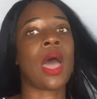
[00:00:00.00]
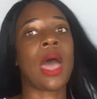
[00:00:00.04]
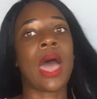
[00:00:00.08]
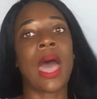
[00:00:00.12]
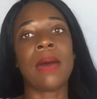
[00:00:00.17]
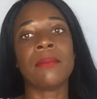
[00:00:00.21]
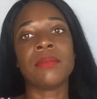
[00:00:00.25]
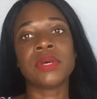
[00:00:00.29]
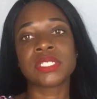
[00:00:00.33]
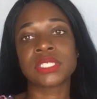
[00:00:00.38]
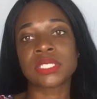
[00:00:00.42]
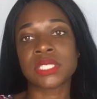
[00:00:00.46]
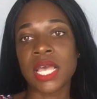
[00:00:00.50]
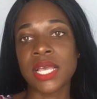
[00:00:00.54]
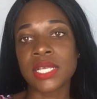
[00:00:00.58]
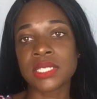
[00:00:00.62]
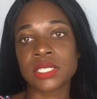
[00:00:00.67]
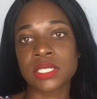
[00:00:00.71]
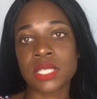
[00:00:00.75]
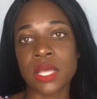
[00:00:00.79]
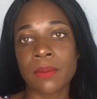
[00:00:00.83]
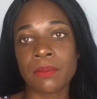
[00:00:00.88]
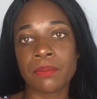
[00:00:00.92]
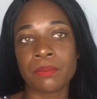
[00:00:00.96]
I'm going to
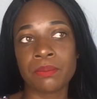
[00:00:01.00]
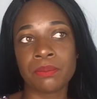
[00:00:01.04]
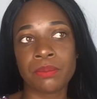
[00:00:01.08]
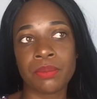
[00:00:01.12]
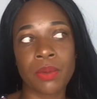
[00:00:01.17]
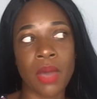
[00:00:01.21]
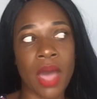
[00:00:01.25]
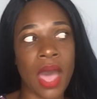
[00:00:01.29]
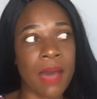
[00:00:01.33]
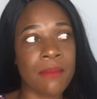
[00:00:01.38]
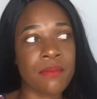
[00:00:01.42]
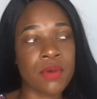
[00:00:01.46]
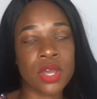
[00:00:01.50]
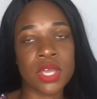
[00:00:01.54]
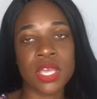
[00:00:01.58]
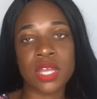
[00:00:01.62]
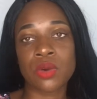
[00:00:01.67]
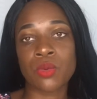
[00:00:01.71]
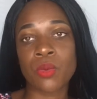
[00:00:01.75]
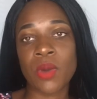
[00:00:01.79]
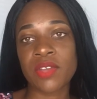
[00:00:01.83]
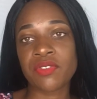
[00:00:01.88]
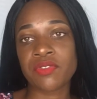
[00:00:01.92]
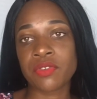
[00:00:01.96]
say something. I'm going to
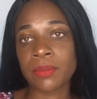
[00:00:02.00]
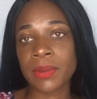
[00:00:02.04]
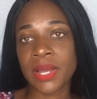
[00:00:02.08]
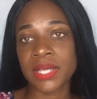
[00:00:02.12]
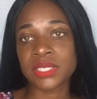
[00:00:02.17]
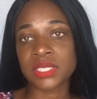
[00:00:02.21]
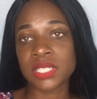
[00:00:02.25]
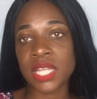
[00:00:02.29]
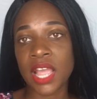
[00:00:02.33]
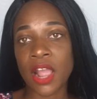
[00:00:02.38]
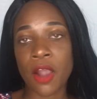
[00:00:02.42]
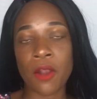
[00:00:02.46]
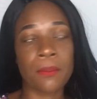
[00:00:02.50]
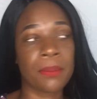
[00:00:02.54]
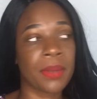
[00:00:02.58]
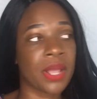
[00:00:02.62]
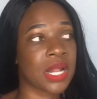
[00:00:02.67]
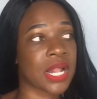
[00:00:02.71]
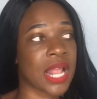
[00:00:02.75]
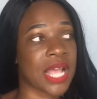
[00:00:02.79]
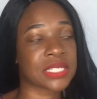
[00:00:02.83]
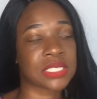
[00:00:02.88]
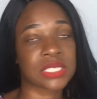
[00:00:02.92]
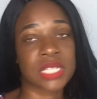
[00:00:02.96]
get away from that snake or
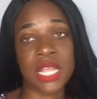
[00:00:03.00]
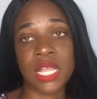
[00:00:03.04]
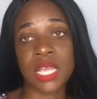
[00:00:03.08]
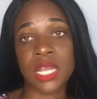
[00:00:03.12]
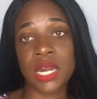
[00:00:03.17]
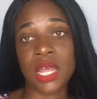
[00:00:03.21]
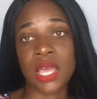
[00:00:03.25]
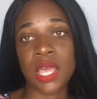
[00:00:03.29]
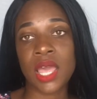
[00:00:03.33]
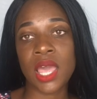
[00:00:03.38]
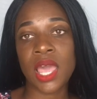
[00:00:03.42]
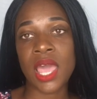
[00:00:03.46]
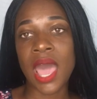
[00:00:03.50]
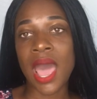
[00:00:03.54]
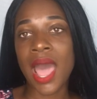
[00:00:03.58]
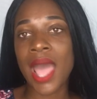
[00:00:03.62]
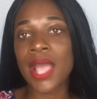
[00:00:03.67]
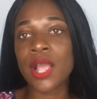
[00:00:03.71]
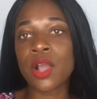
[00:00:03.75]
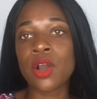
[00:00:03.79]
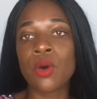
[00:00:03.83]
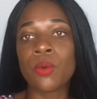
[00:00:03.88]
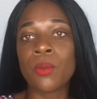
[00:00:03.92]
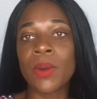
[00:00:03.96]
beat that snake in the head.
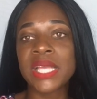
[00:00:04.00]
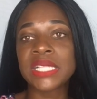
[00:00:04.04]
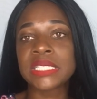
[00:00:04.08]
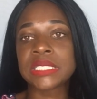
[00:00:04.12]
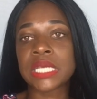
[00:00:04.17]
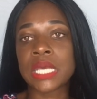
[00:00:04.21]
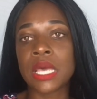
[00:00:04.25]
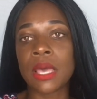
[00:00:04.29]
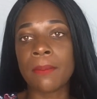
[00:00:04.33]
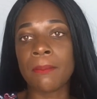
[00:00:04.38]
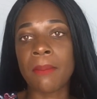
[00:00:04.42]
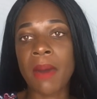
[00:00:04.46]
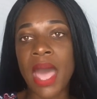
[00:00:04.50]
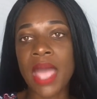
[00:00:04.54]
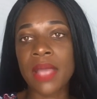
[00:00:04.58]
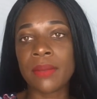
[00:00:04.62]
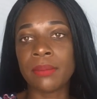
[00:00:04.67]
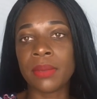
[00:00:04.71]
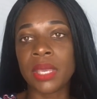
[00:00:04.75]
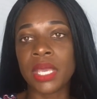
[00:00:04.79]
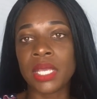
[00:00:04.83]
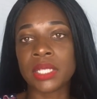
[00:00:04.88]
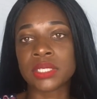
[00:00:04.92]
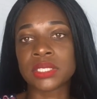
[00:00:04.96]
I ain't going to wait till it
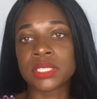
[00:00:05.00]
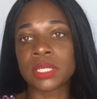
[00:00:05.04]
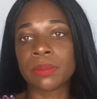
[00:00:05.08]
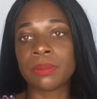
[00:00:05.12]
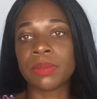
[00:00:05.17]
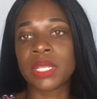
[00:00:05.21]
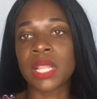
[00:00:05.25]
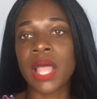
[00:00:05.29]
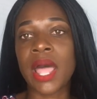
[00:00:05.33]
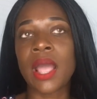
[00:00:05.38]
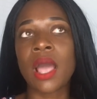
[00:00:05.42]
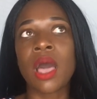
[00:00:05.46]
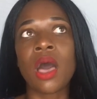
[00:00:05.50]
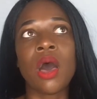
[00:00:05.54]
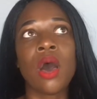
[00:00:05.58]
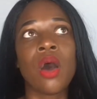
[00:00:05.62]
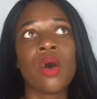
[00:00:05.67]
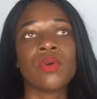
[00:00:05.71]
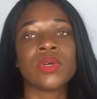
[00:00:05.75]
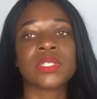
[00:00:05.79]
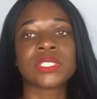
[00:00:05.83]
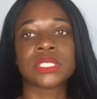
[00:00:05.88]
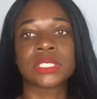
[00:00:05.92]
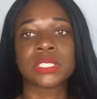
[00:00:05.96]
bite me to be like,
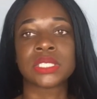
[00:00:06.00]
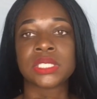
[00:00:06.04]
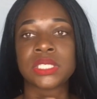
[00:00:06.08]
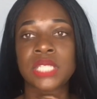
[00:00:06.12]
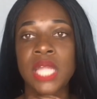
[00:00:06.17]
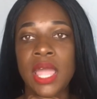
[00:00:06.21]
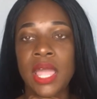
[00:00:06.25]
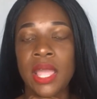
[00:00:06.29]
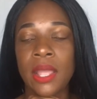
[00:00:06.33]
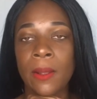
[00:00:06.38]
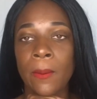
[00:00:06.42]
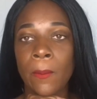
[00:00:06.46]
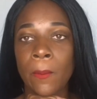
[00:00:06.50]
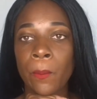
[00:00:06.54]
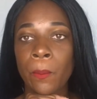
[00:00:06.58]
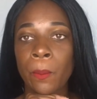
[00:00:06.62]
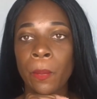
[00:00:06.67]
oh, it's a snake.